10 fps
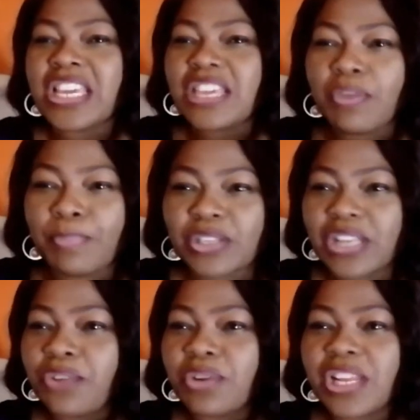if a
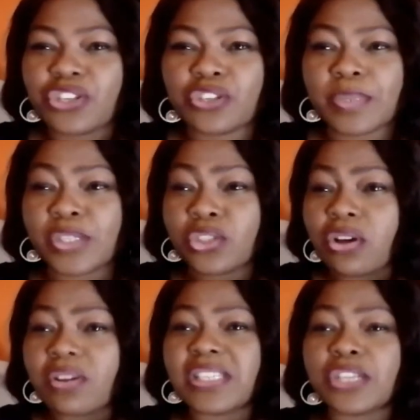particular relationship is
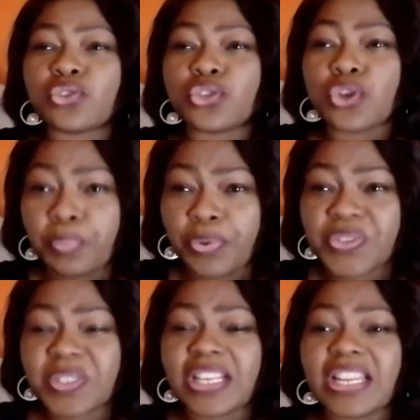toxic to your
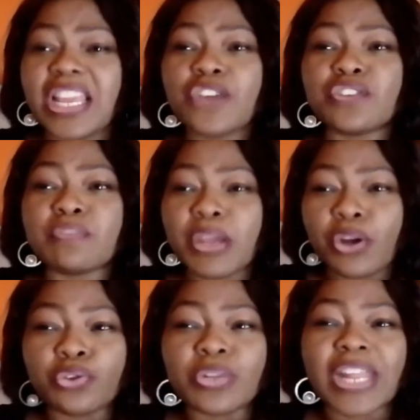person, you may
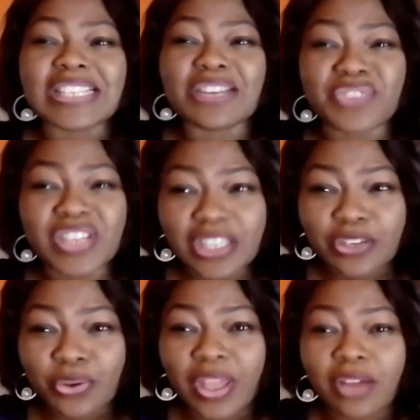not know that it's affecting
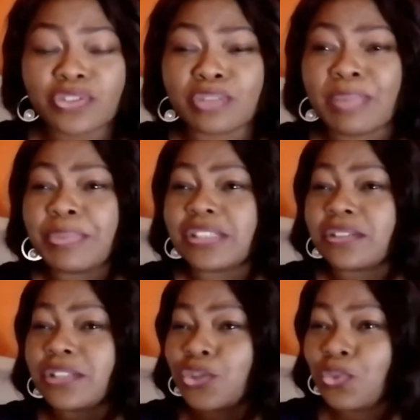your health. You might be
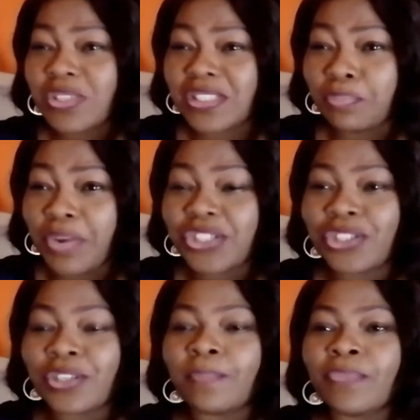tilting towards
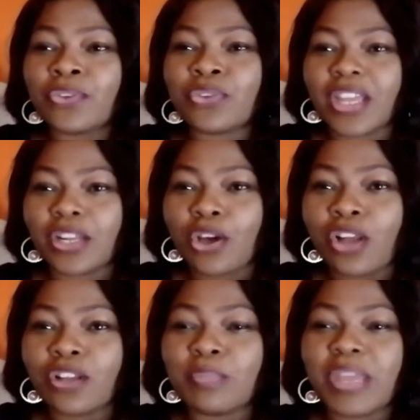depression. You can
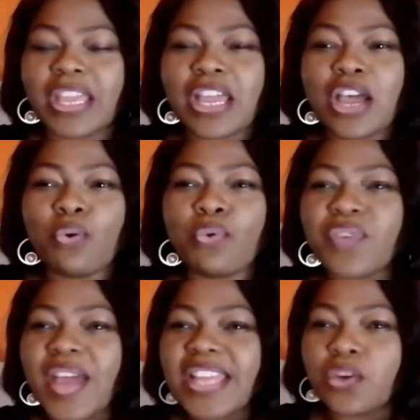call on me. We'll
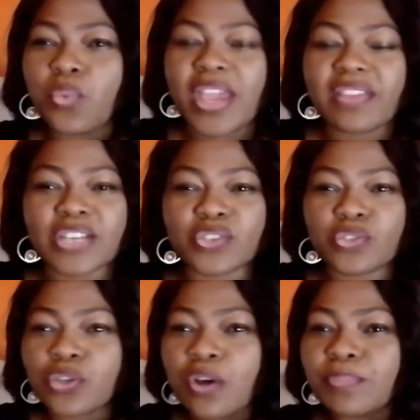find a way. There are
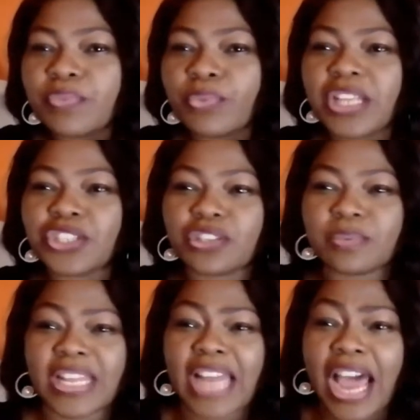some relationships
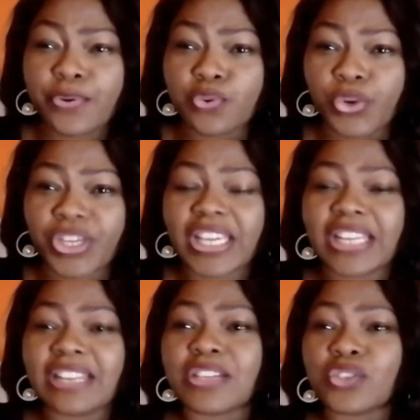that aren't
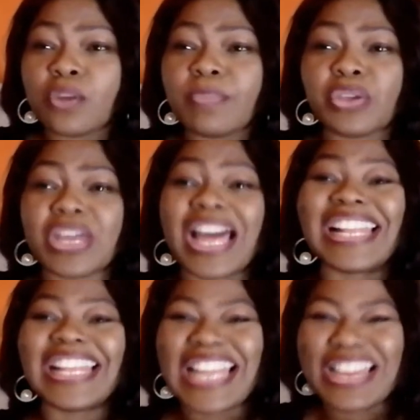working. There are some that you
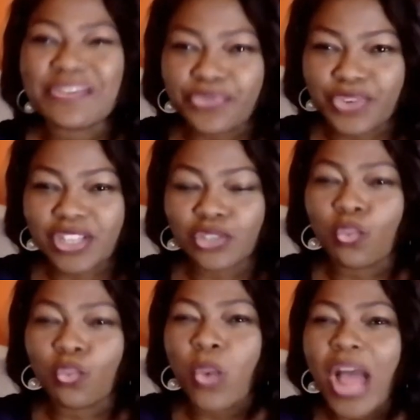can leverage
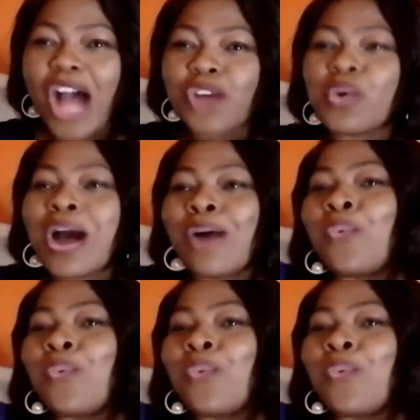while you are